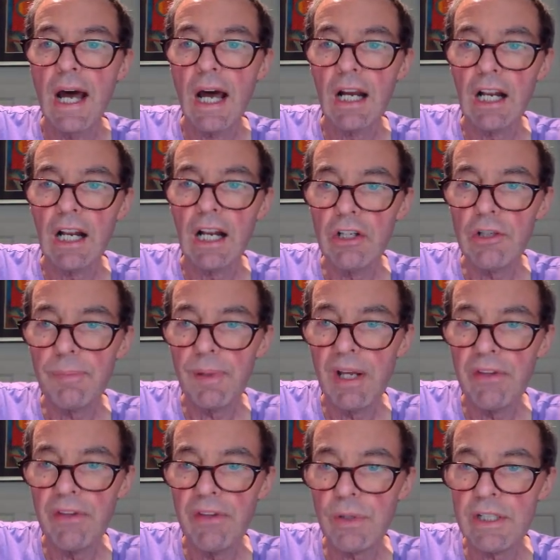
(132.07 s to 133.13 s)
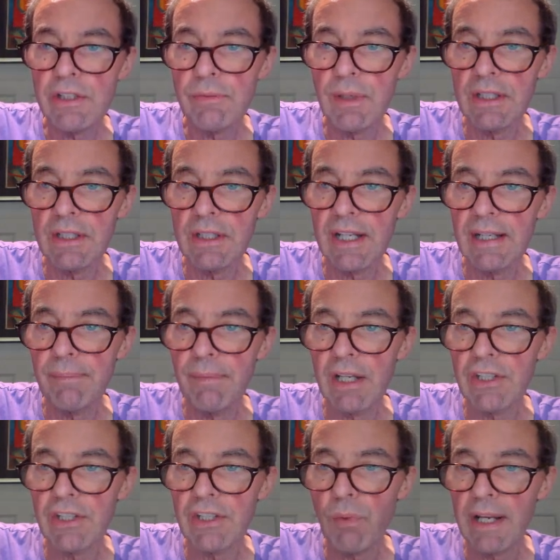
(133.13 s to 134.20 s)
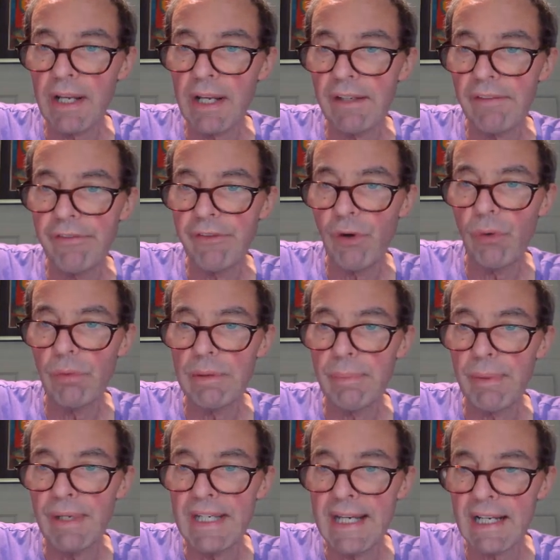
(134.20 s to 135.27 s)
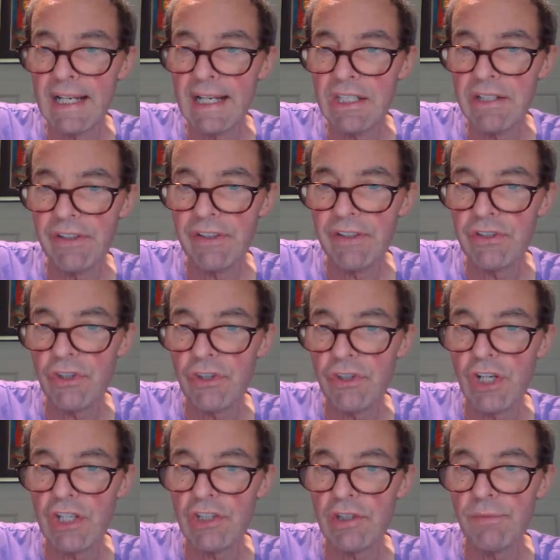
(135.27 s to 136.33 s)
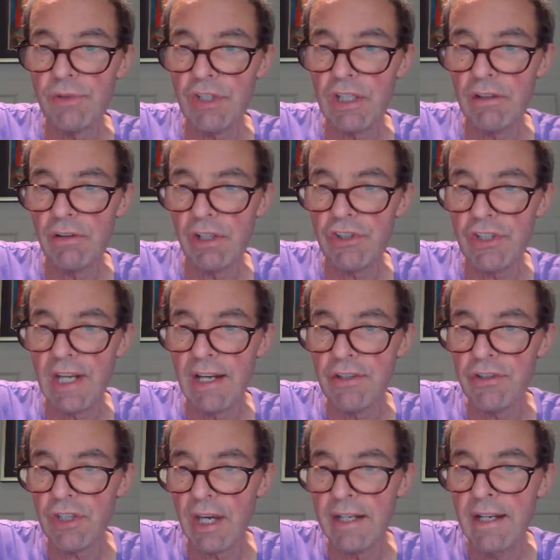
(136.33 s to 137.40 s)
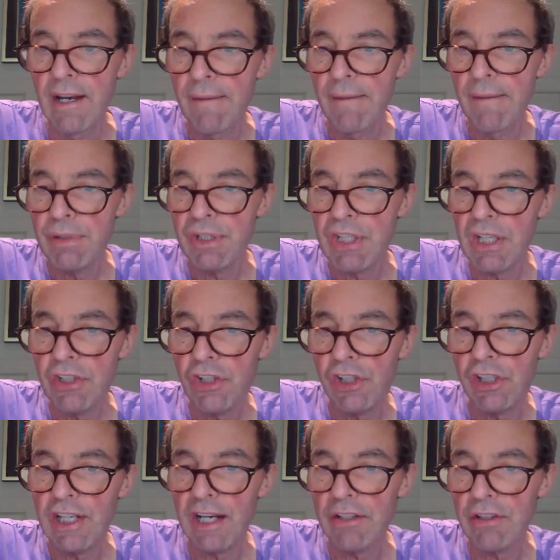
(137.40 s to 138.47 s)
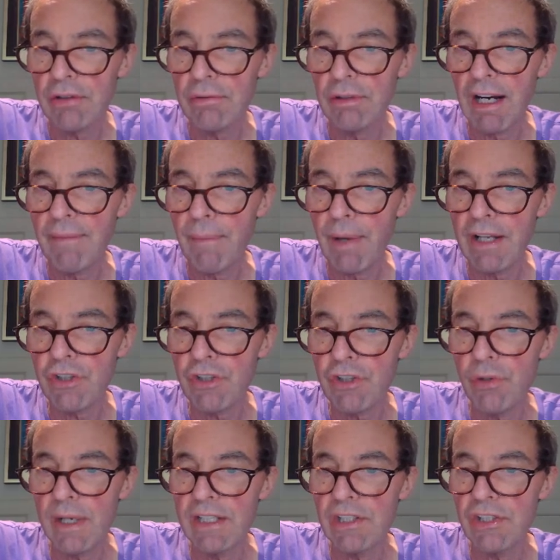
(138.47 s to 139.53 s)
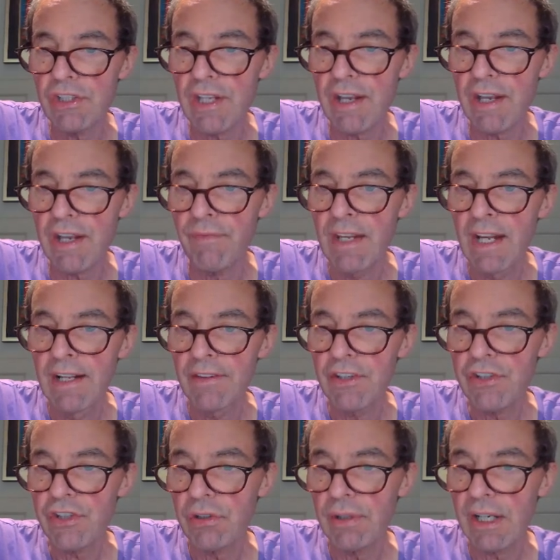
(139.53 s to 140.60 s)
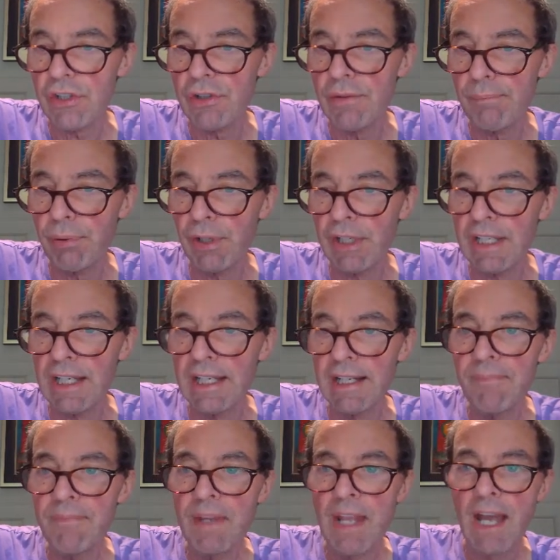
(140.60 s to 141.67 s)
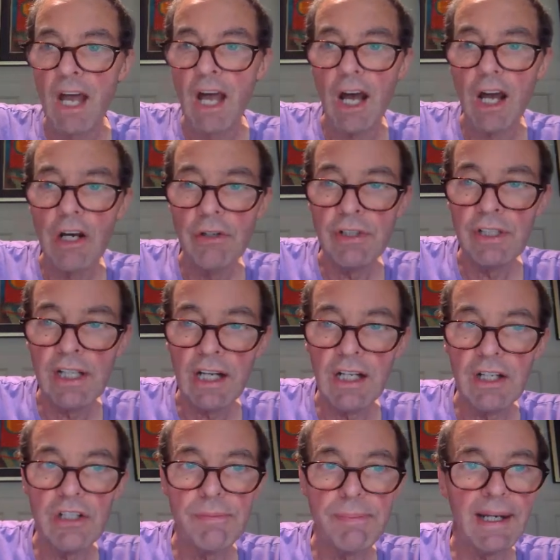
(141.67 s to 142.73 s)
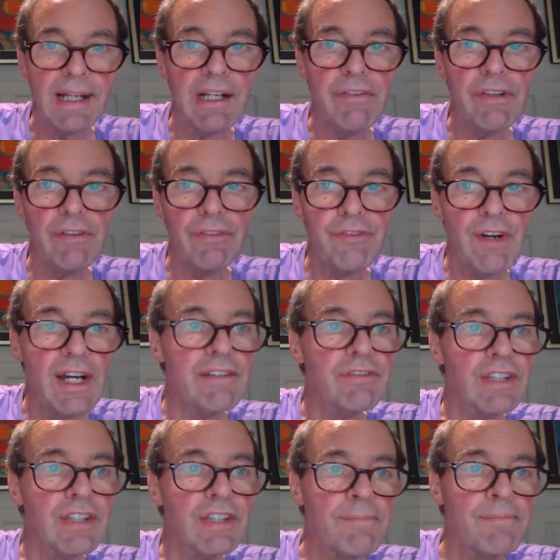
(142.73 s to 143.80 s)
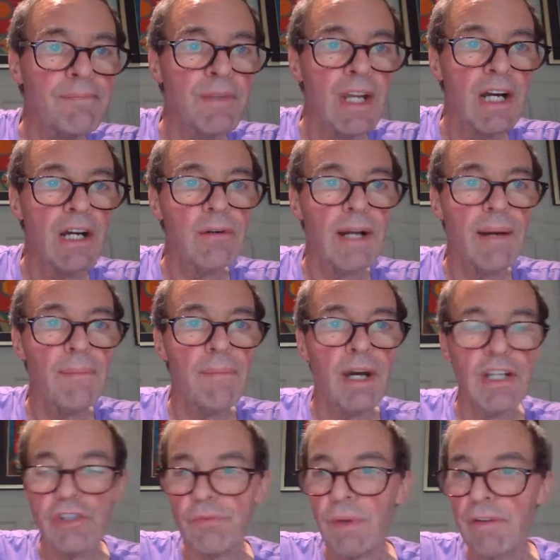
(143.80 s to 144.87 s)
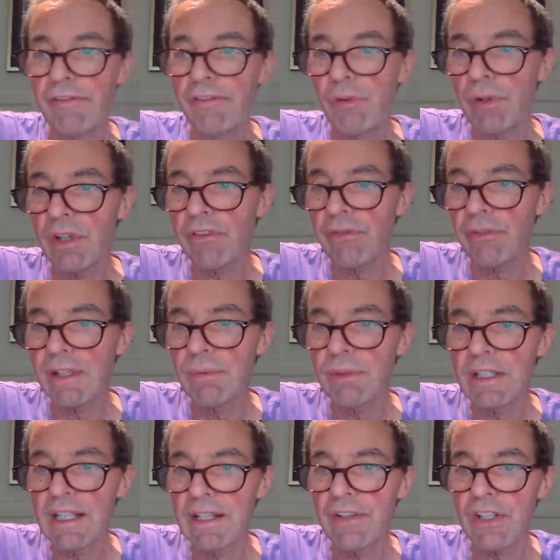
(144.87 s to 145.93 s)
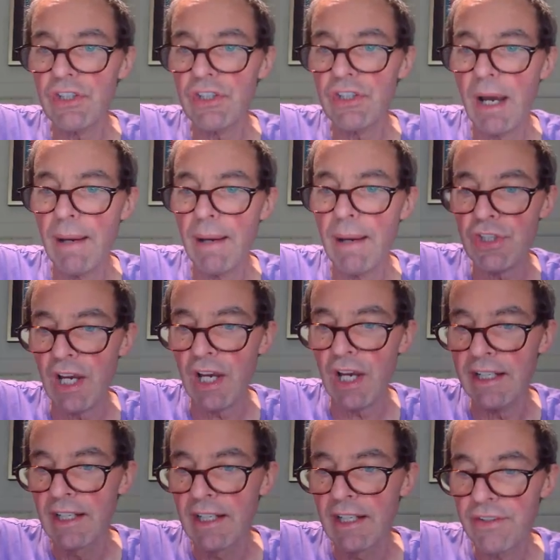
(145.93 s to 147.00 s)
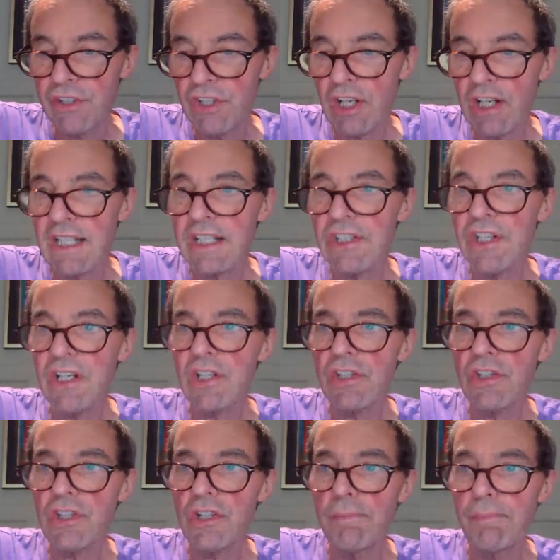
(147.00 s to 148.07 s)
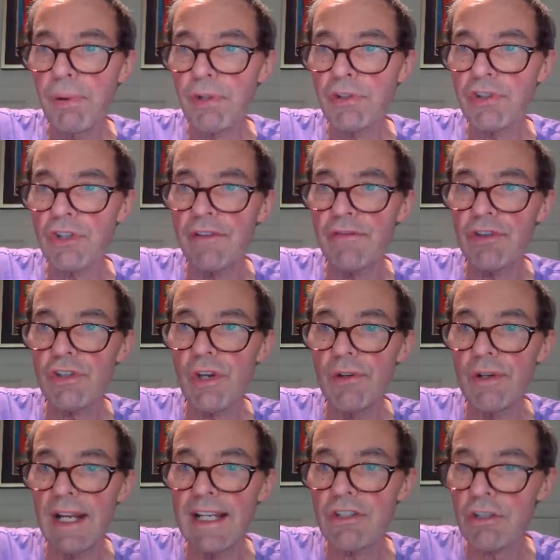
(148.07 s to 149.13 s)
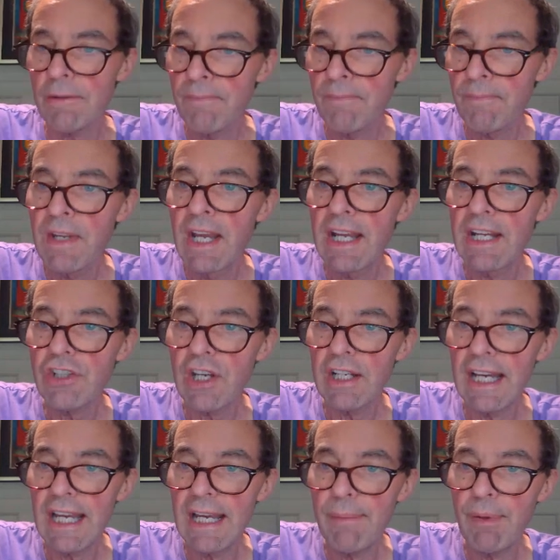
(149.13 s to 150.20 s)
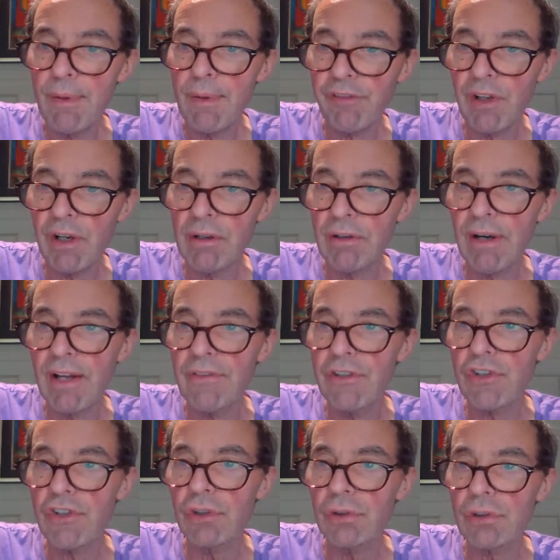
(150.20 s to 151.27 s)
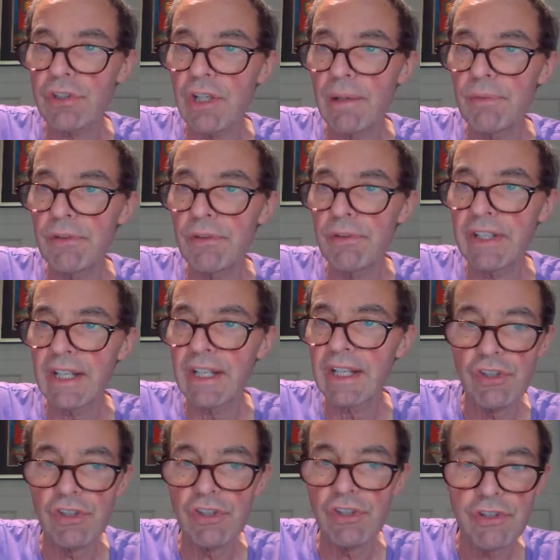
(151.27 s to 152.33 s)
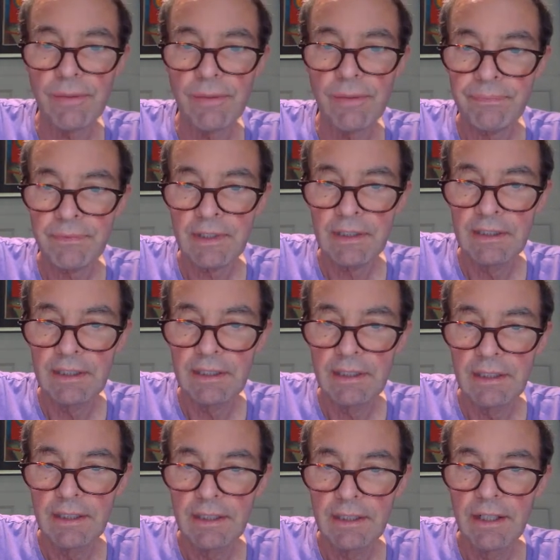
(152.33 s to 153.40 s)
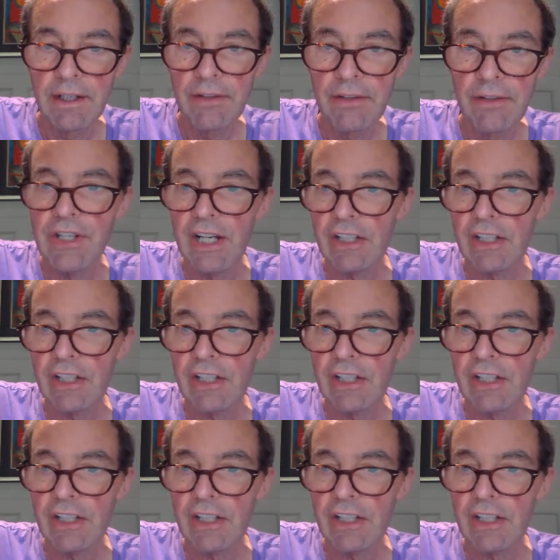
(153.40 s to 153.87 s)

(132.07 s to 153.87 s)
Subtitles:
A close below the 21-day at minus 184 would be negative and suggest some serious downside, potentially down to around minus 287, this correction point here. Only a close back over the 5-day around minus 143 would give it some upside. The stochastic is still positive, so it's going to ebb and flow around these short-term moving averages. The